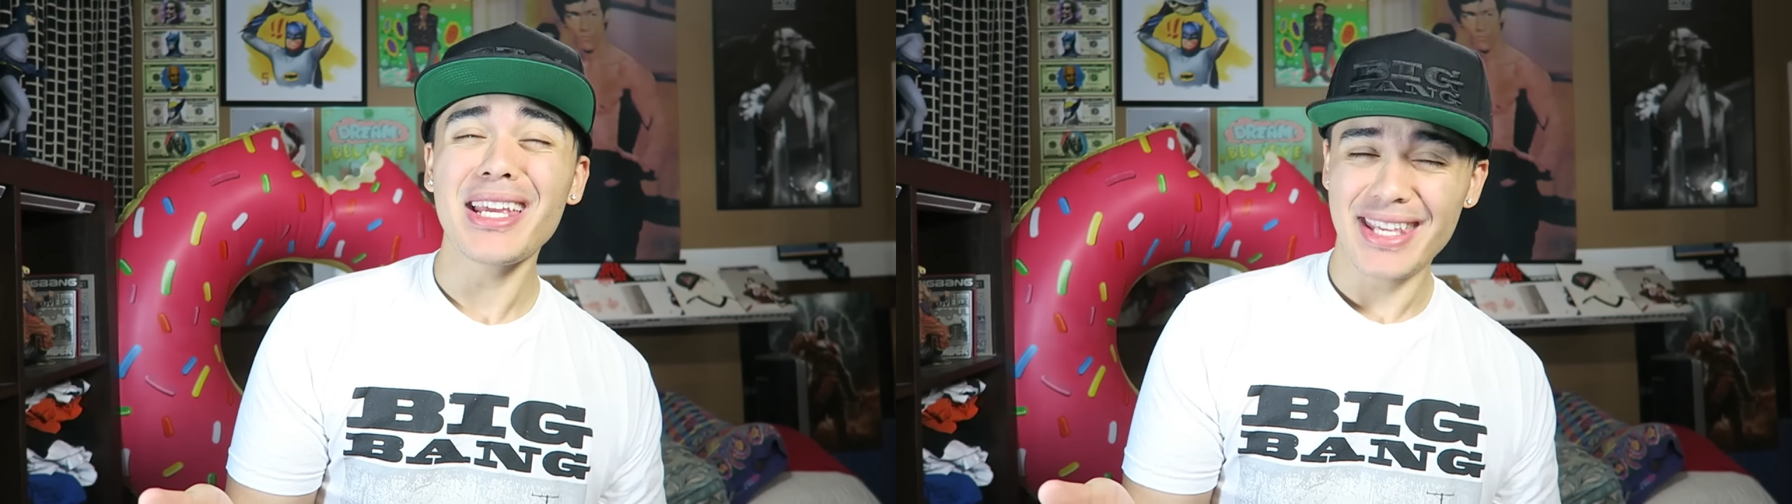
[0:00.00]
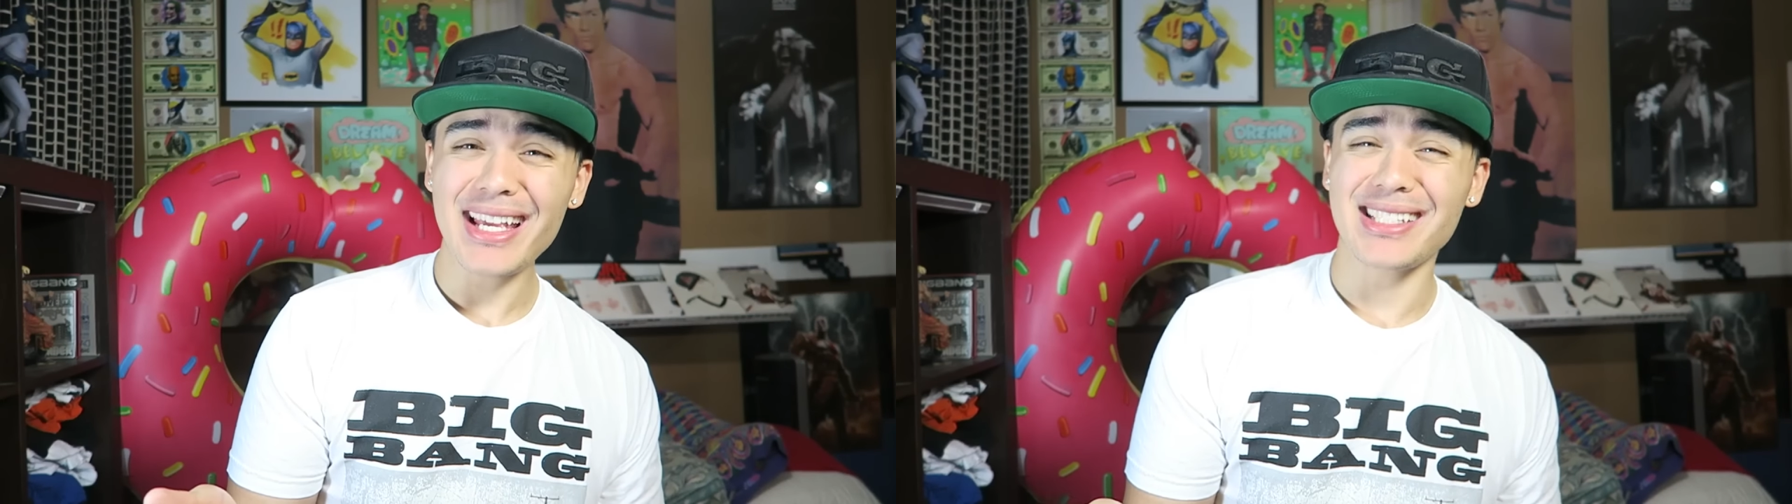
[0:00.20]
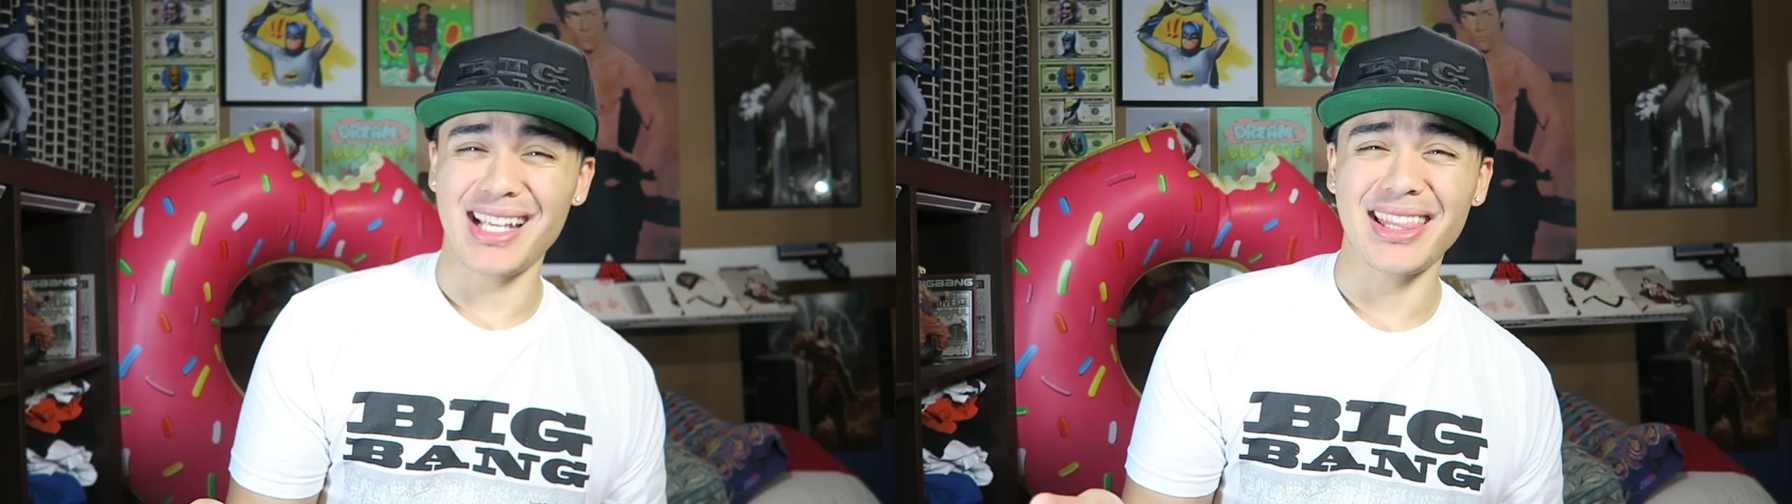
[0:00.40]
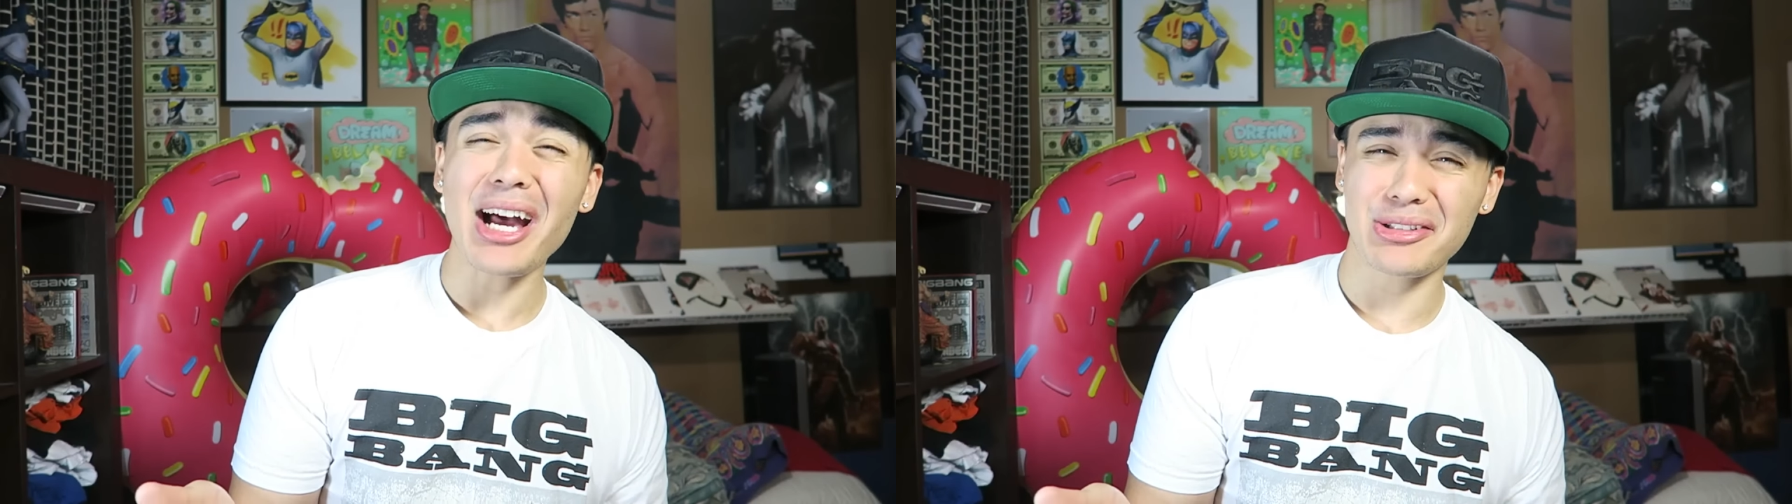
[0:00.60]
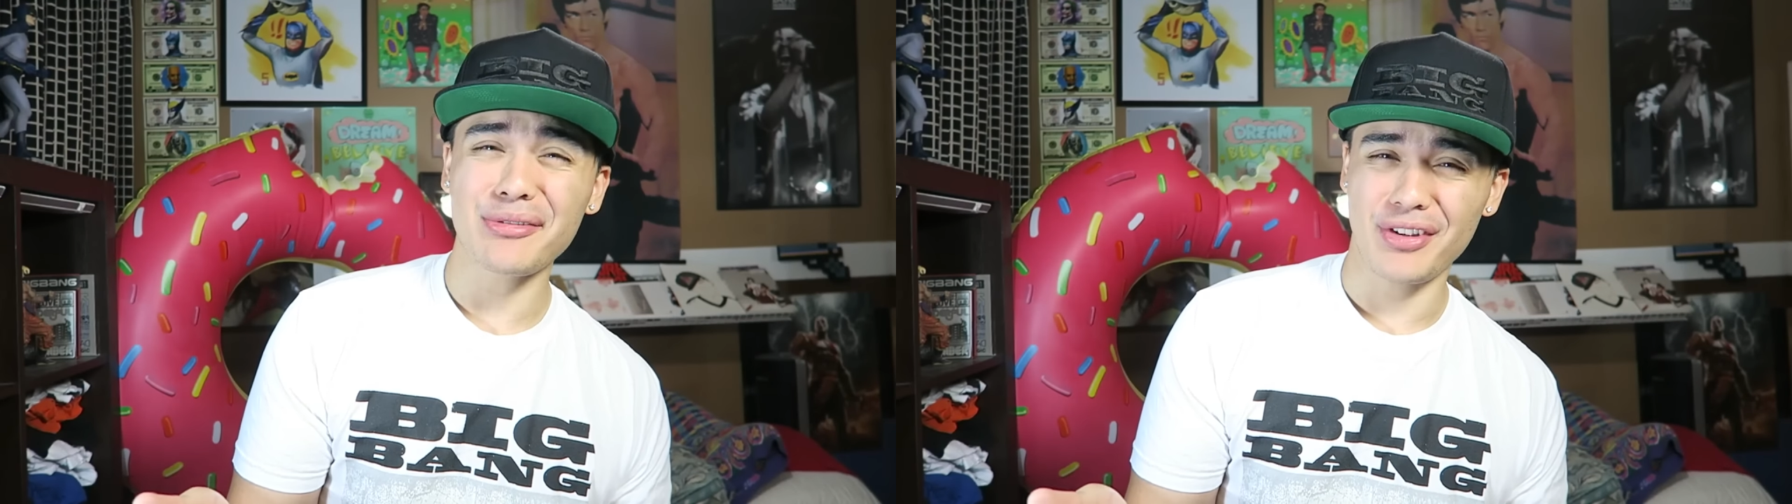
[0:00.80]
Yes,
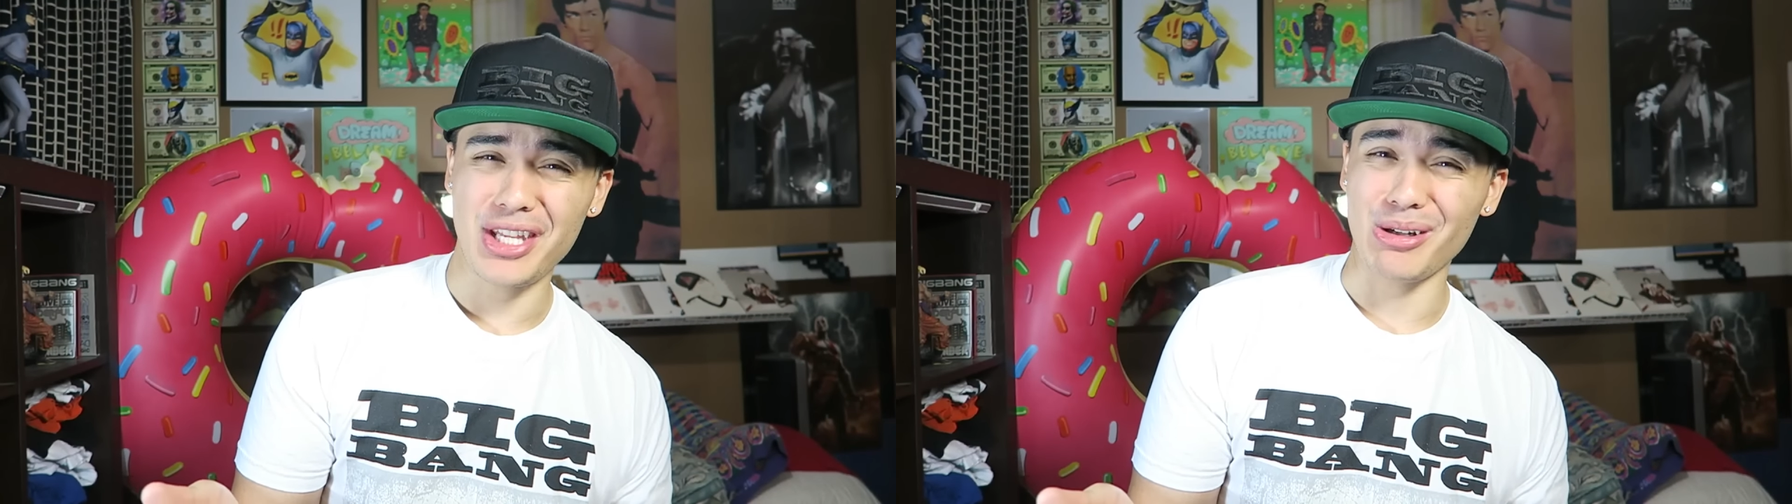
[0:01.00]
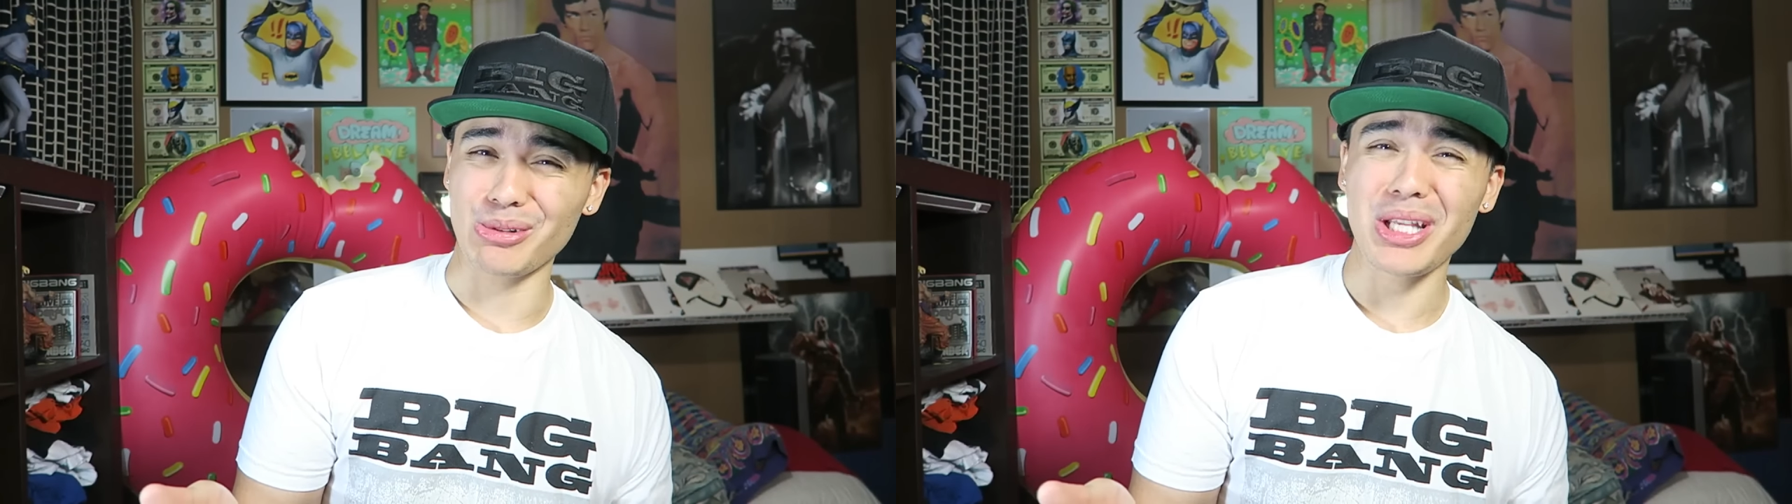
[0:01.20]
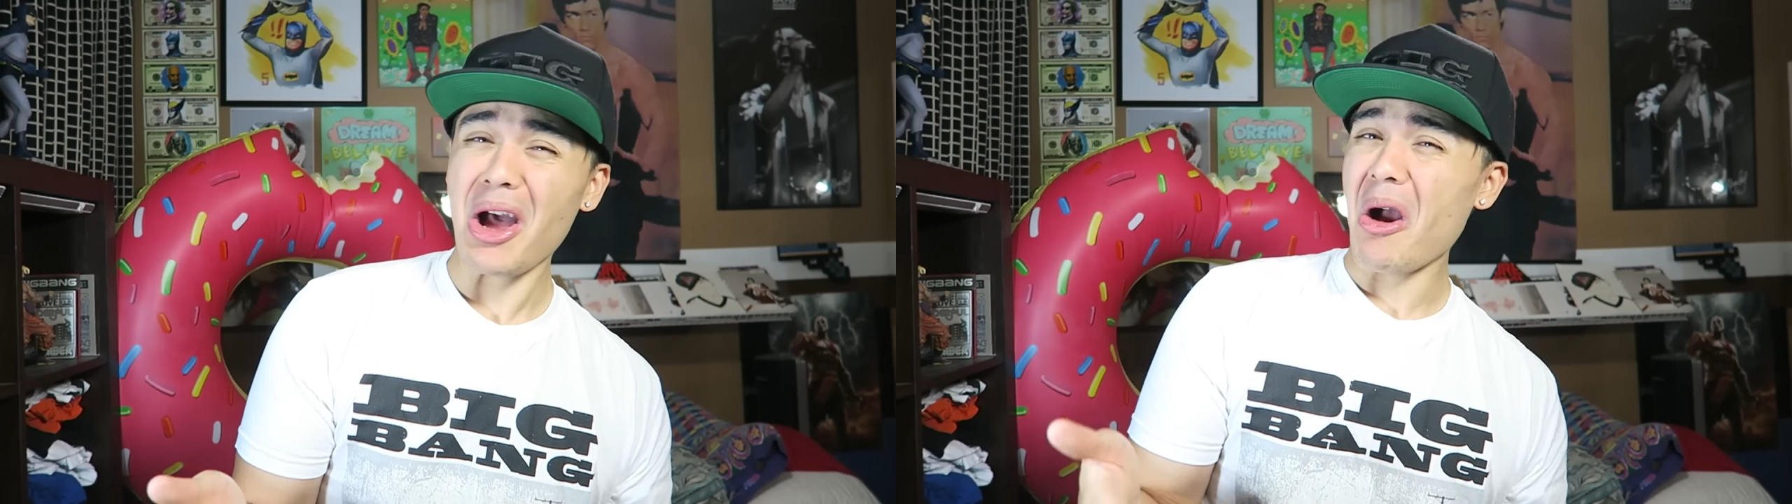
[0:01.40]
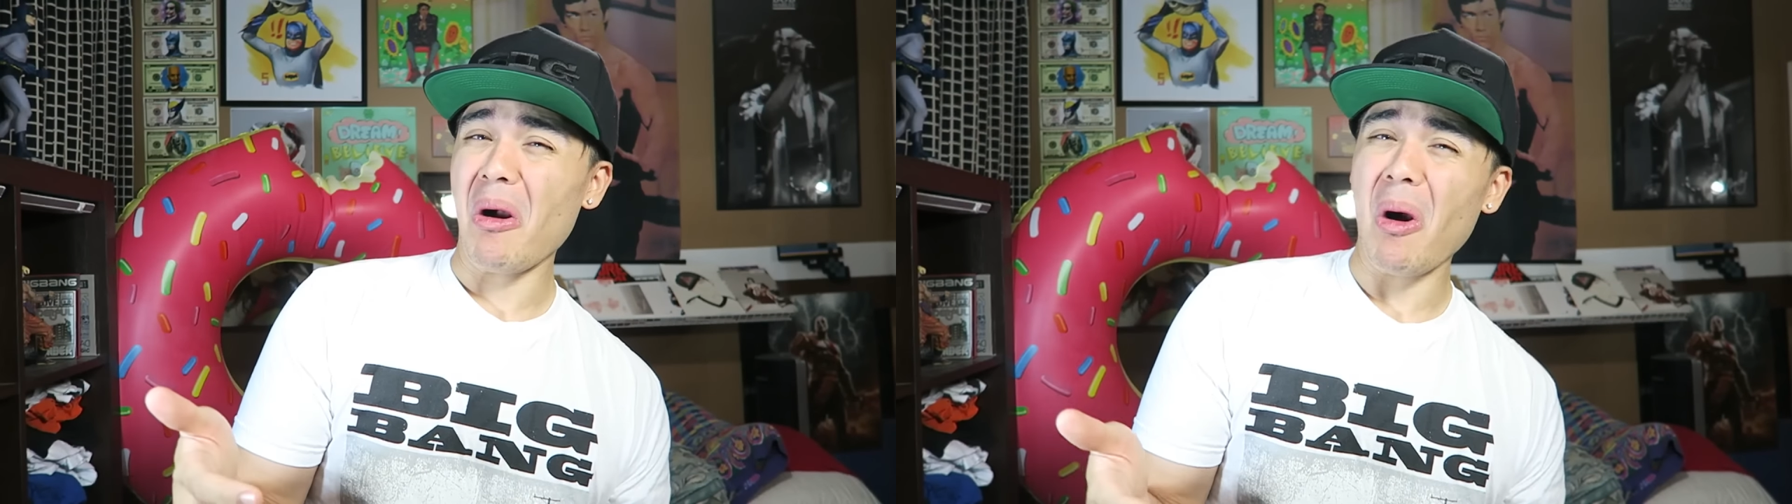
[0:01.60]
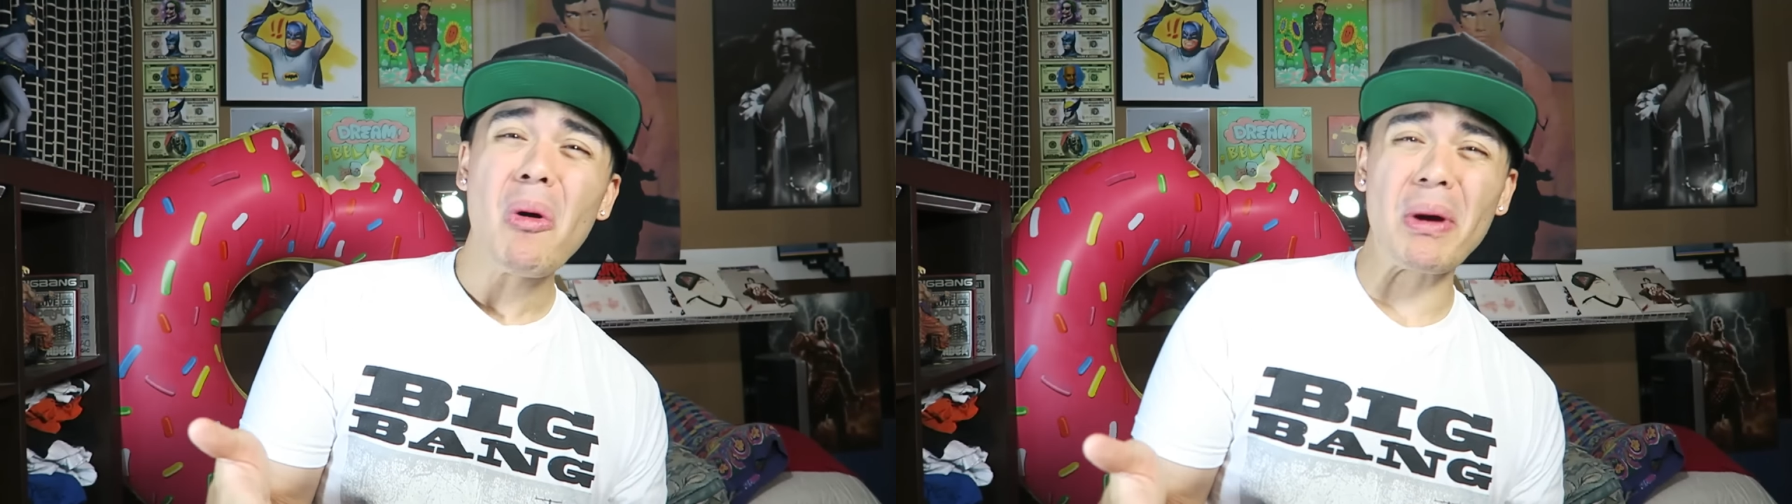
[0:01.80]
1,000 videos.
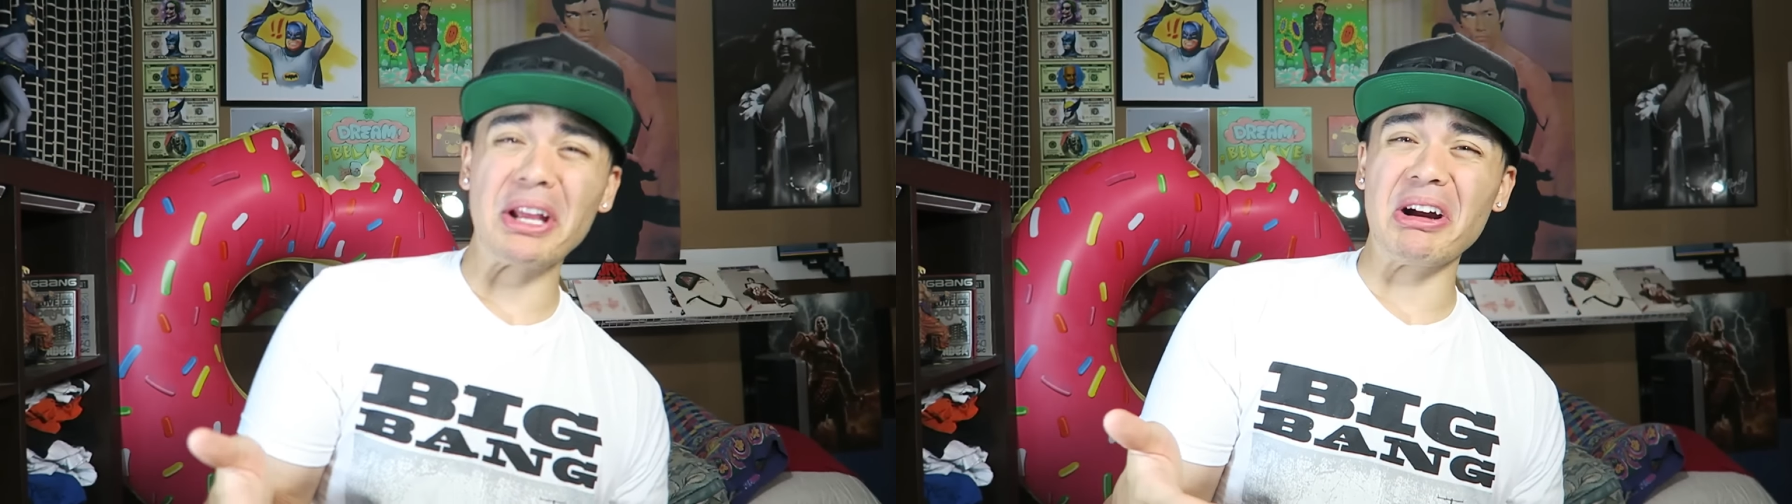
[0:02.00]
Oh my